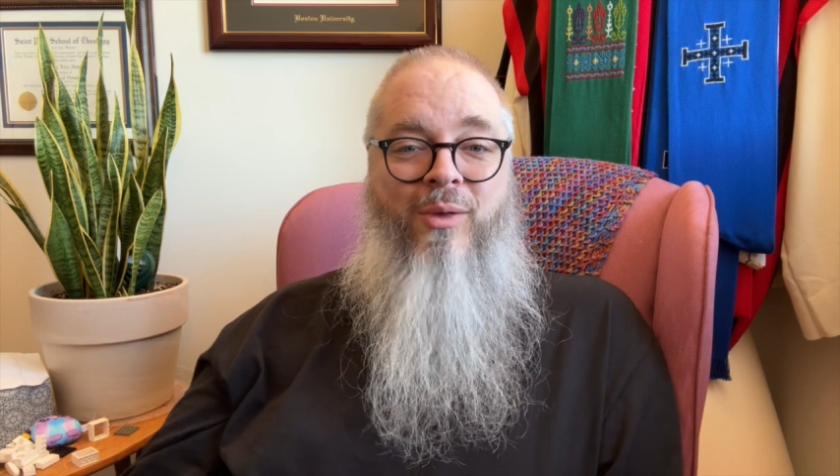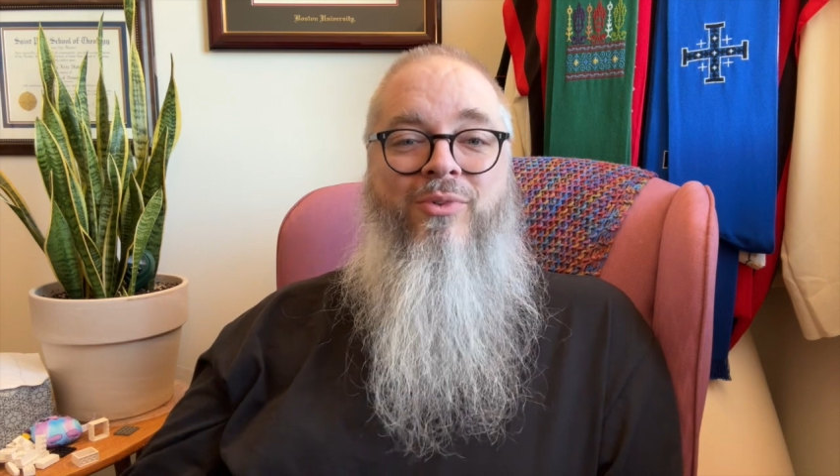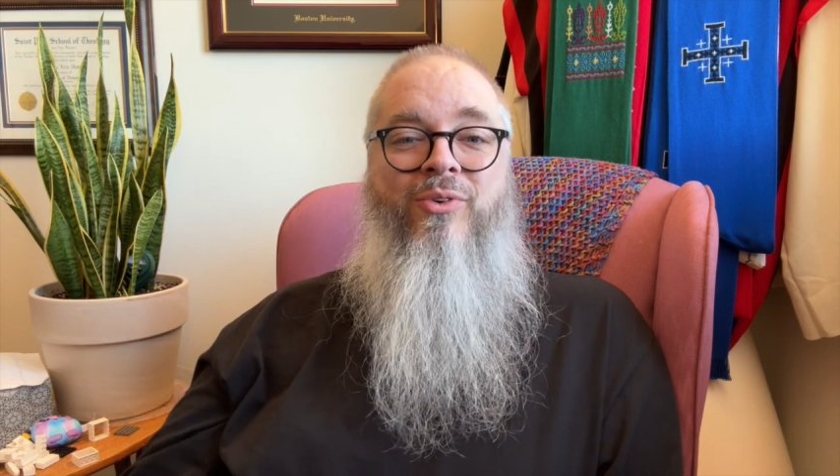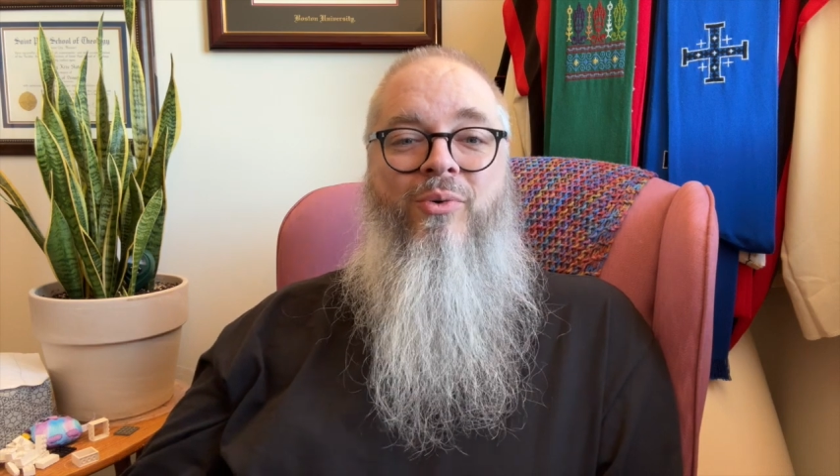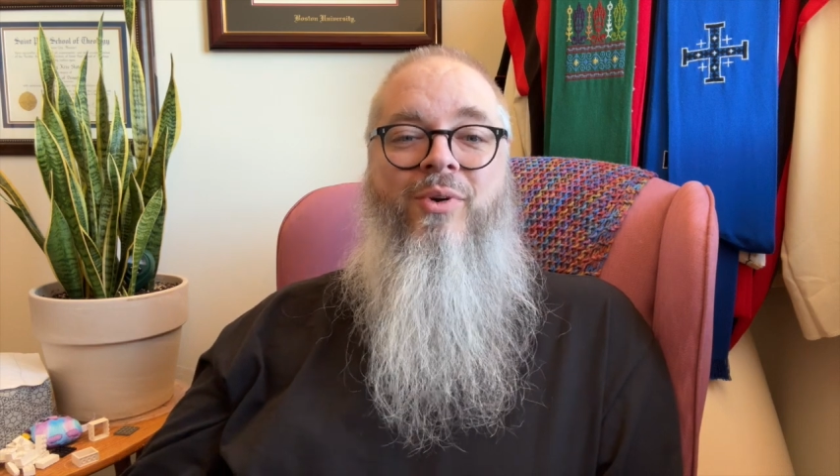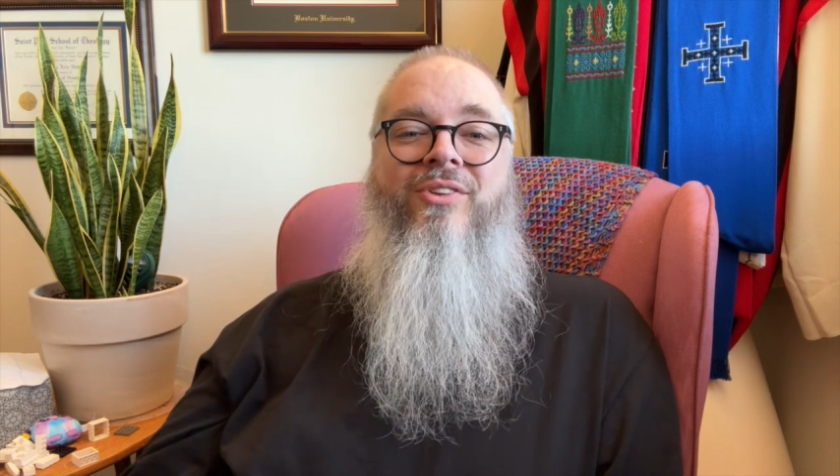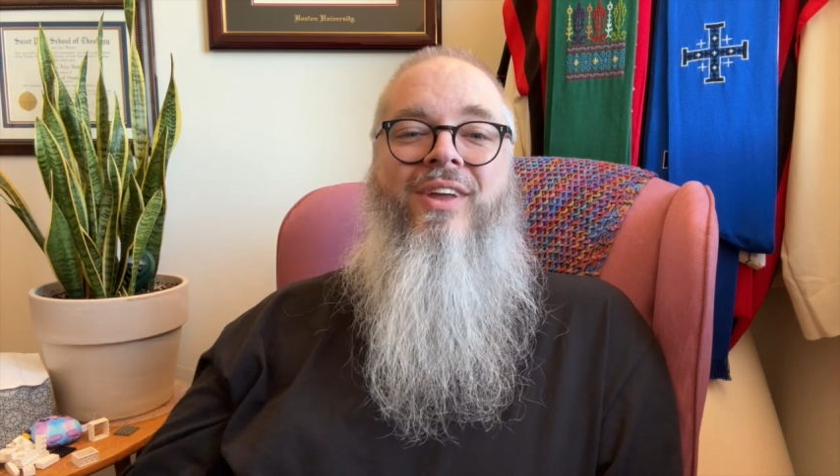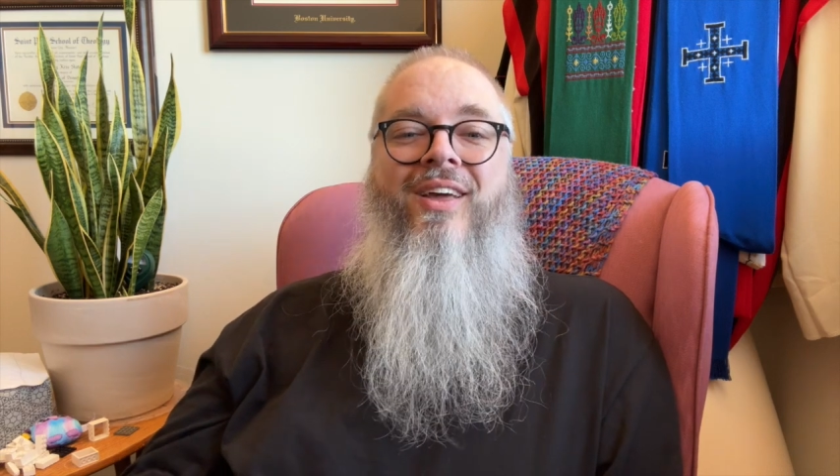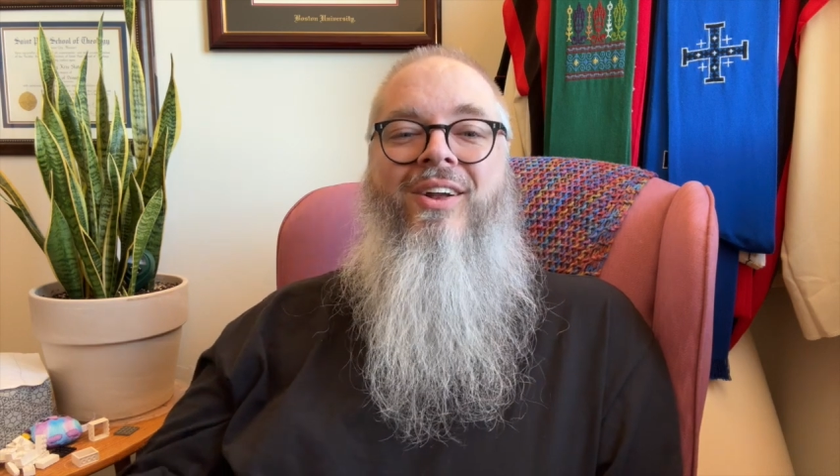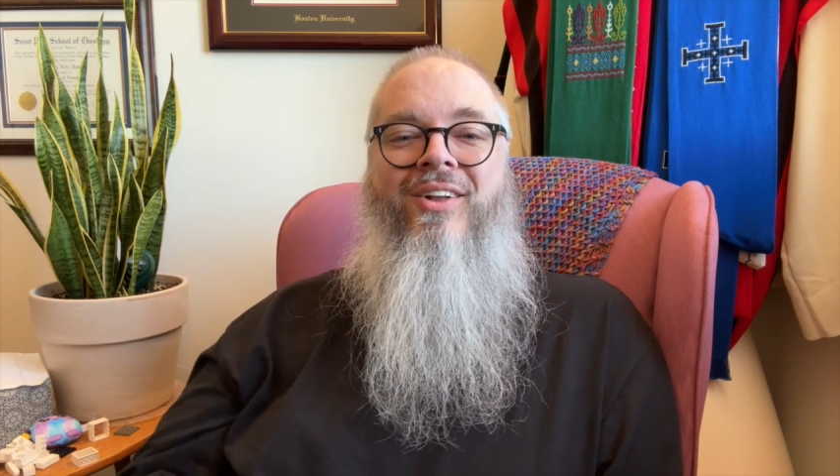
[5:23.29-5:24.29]
before we
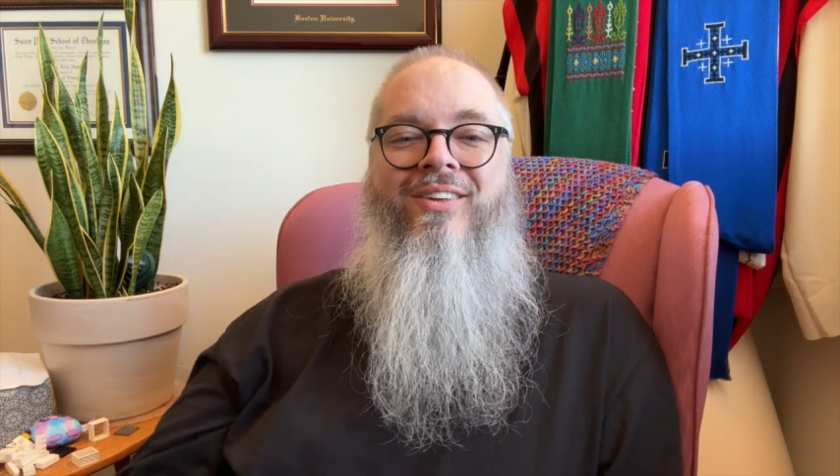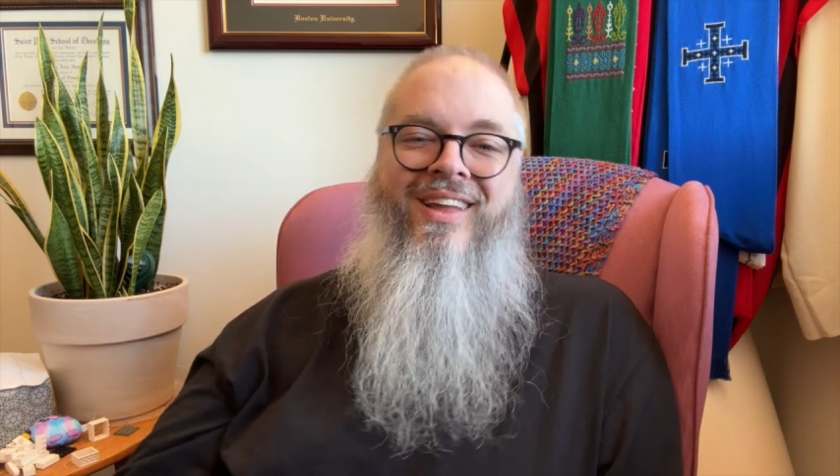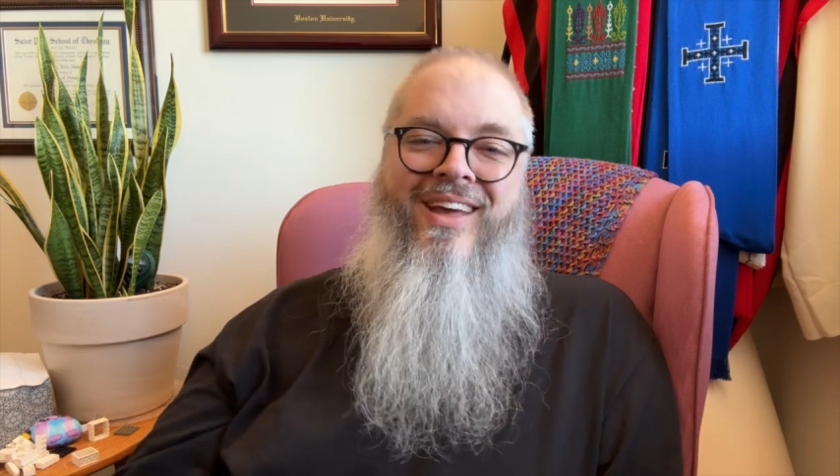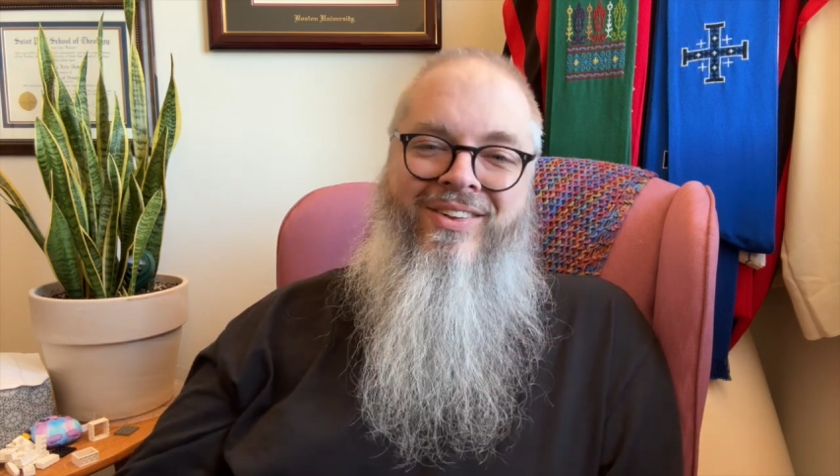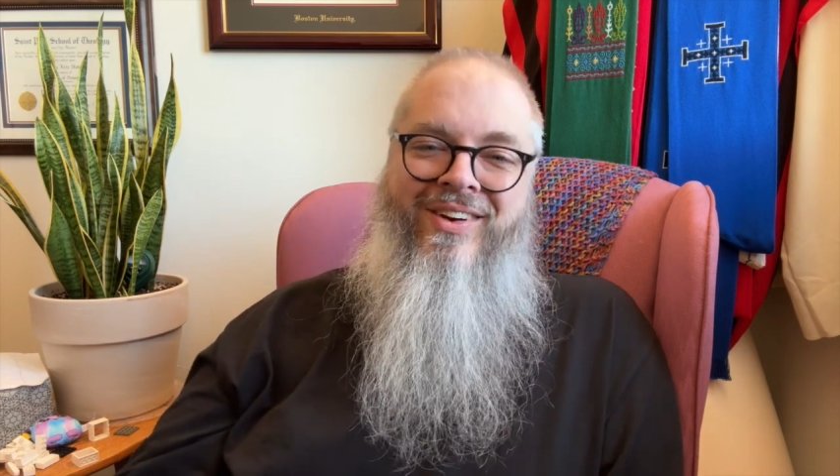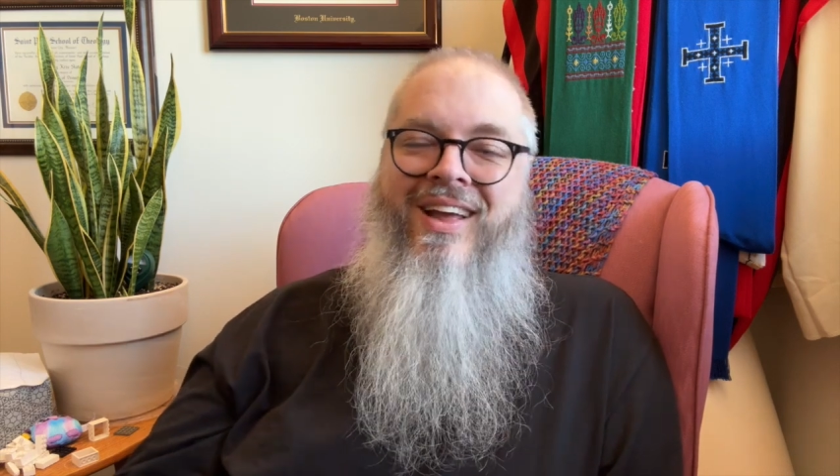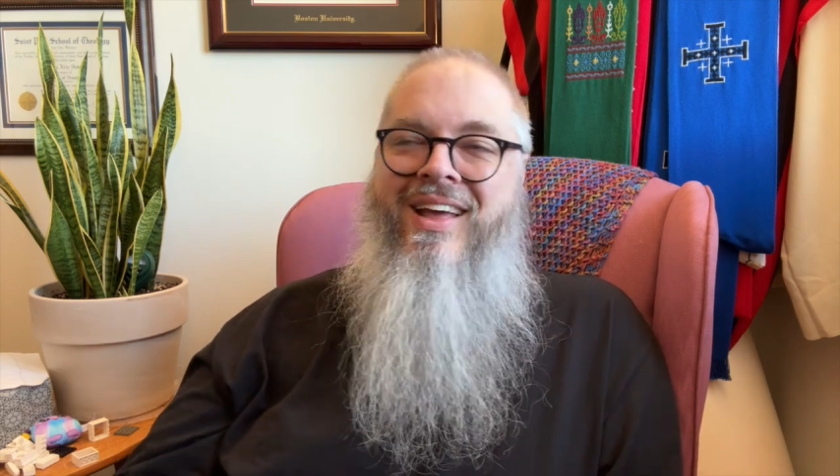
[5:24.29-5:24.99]
say it all together.